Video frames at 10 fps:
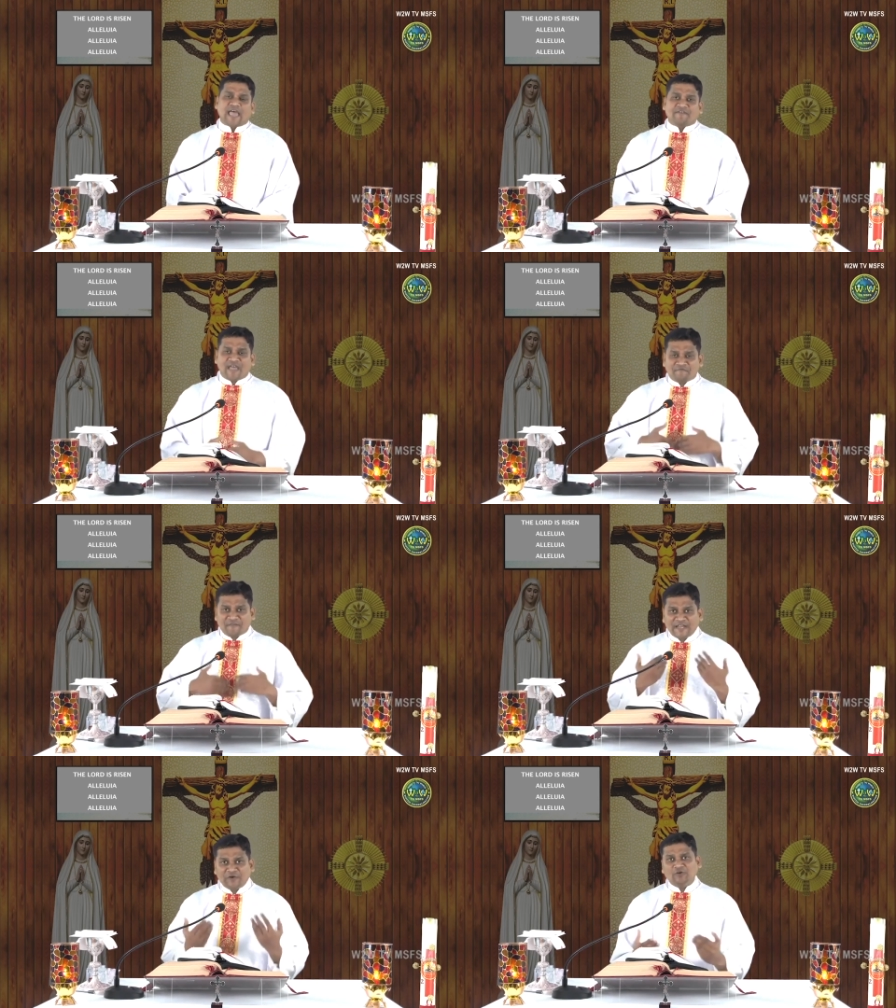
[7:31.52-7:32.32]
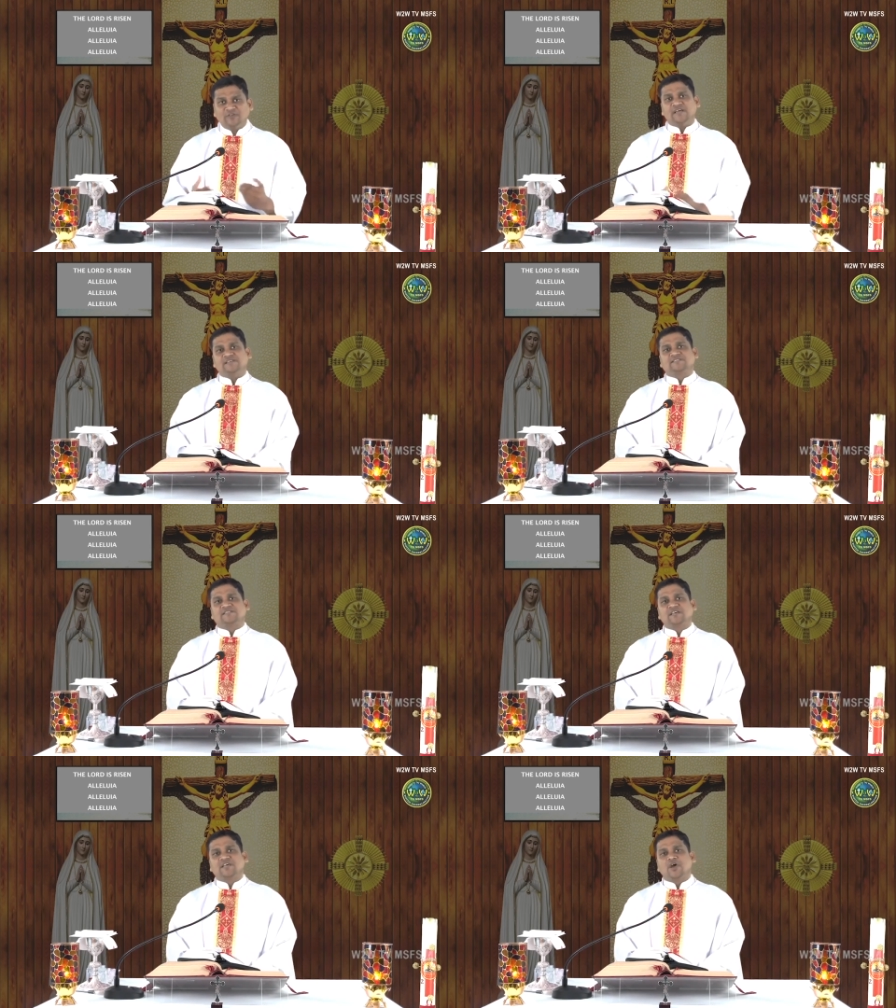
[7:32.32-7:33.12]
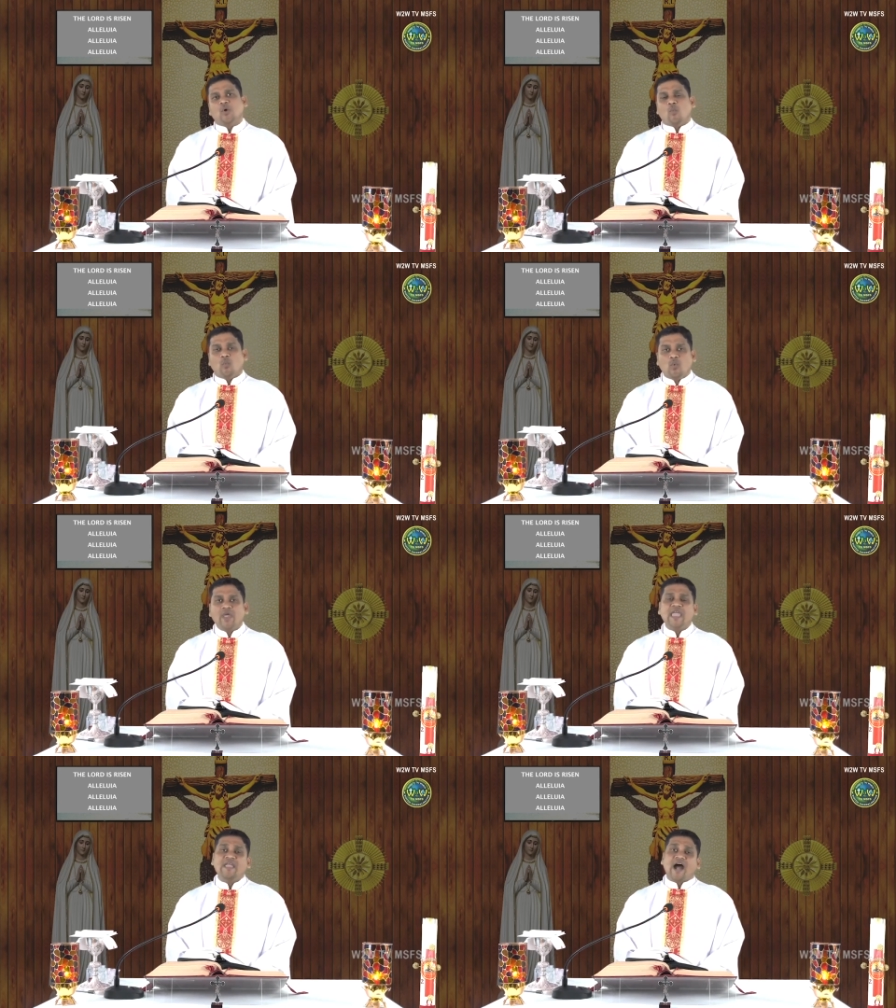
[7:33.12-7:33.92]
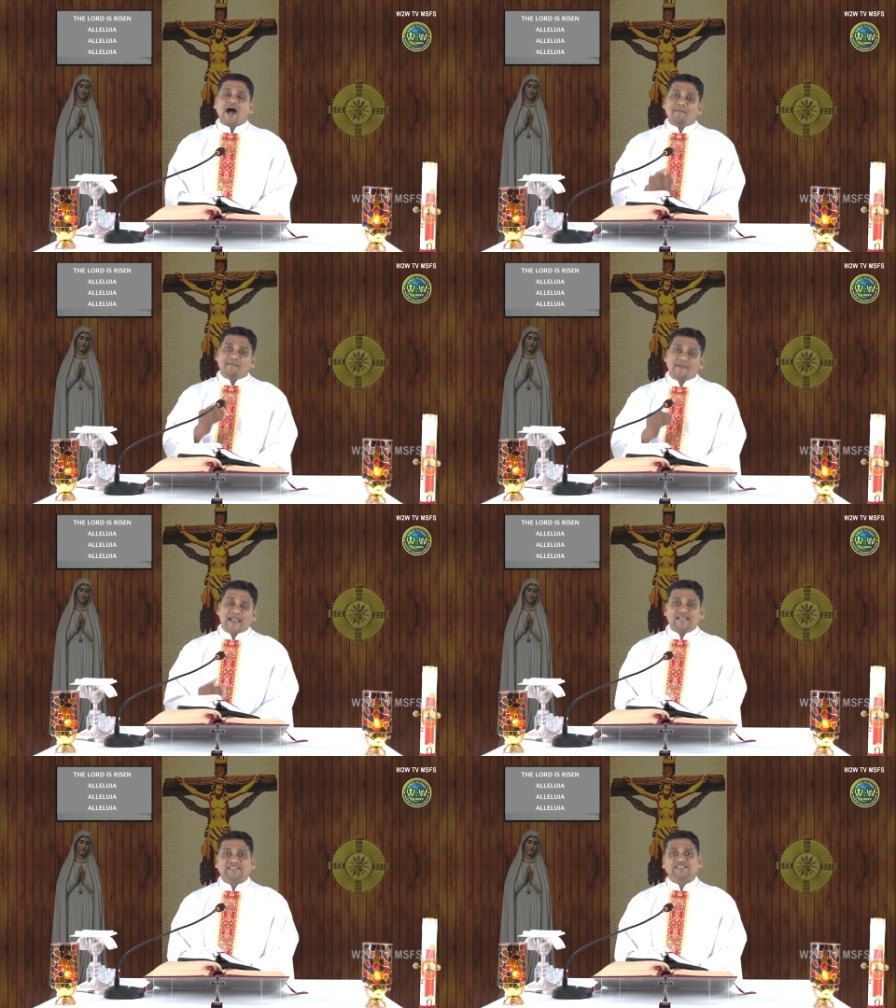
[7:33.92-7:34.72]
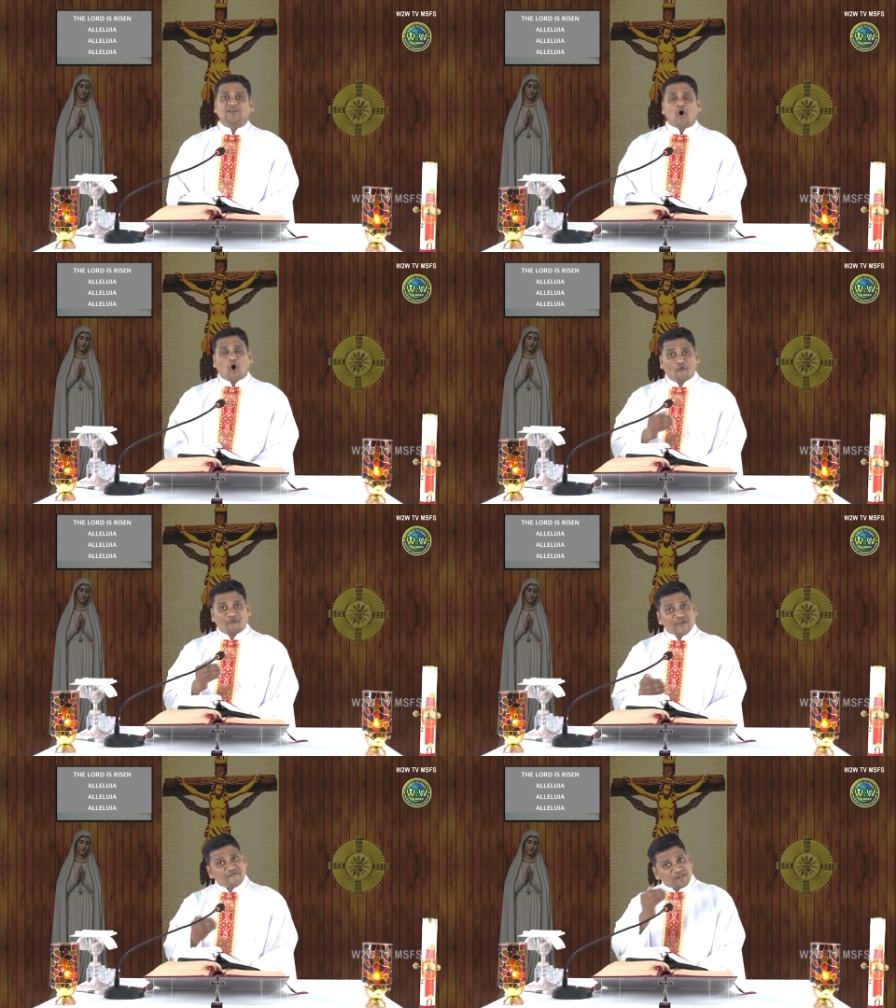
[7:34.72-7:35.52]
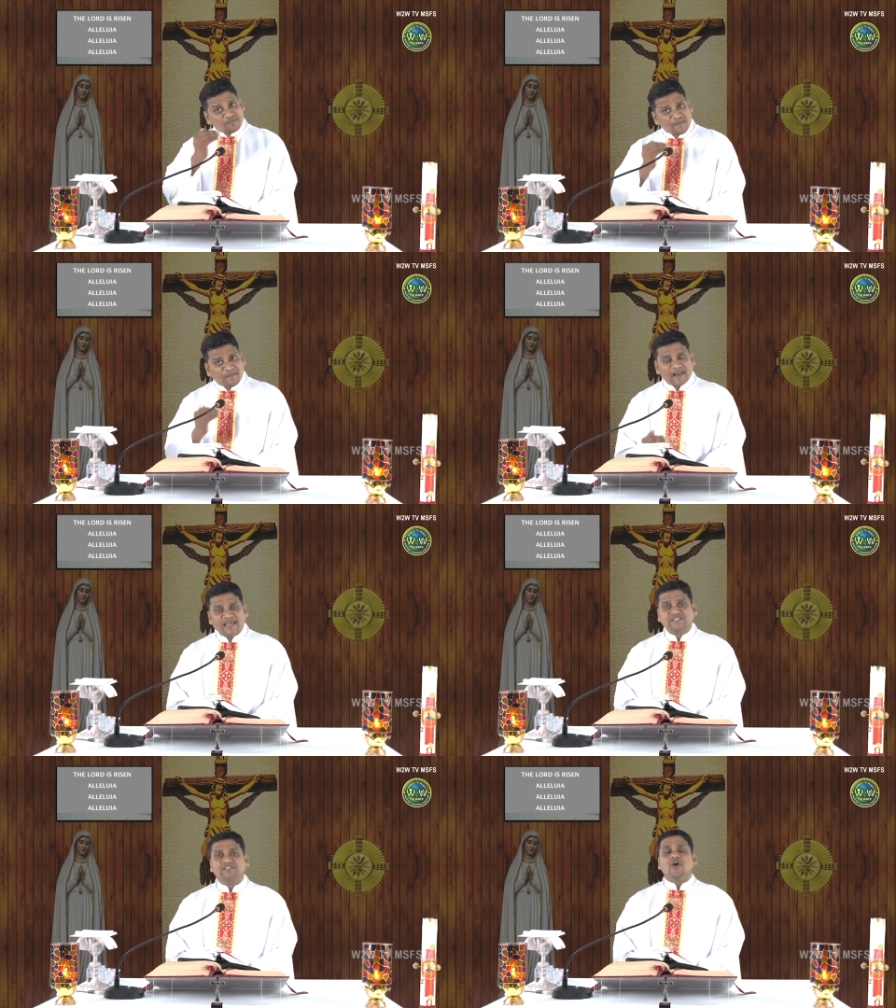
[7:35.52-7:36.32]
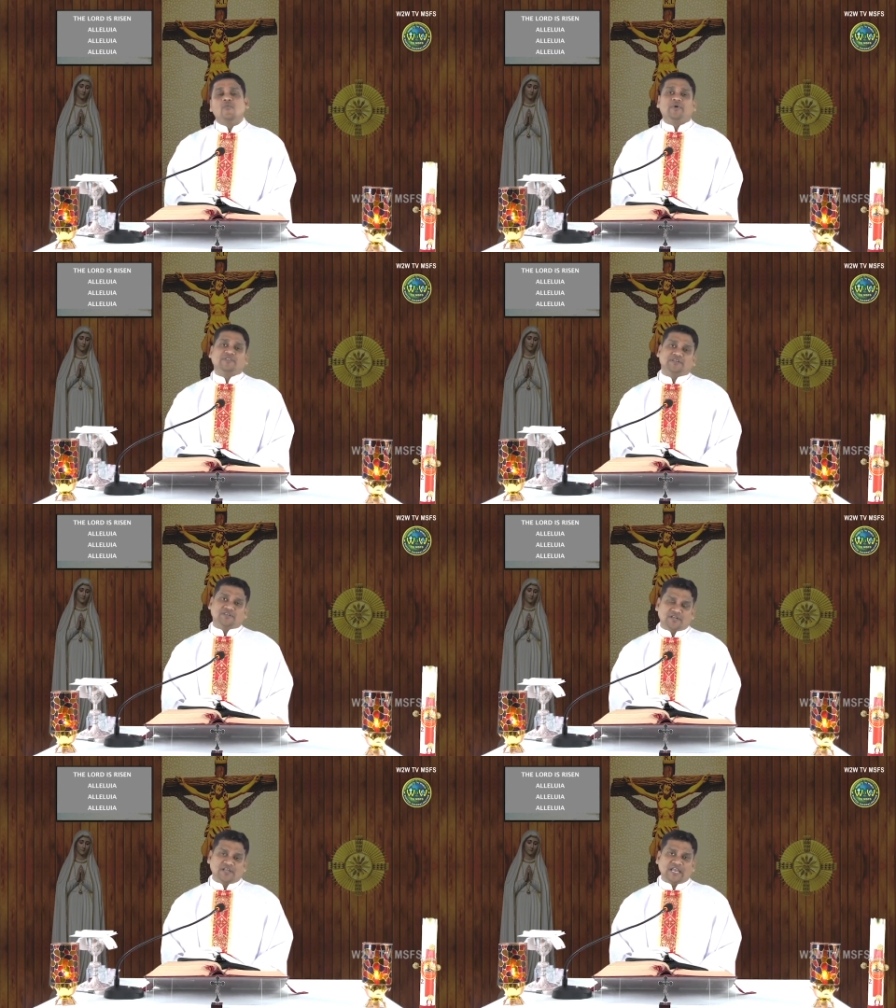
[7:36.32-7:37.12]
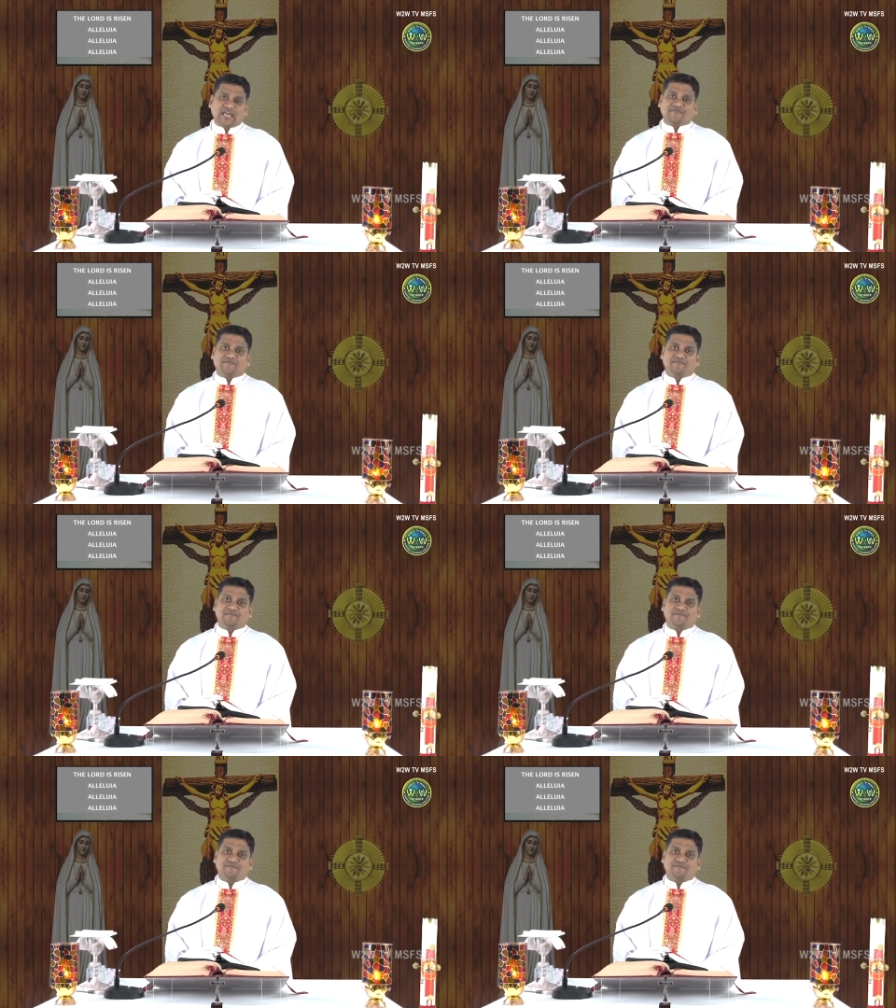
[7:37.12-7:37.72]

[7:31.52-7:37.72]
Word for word: And when we do this, we are blessed, or we will be blessed with eternal life.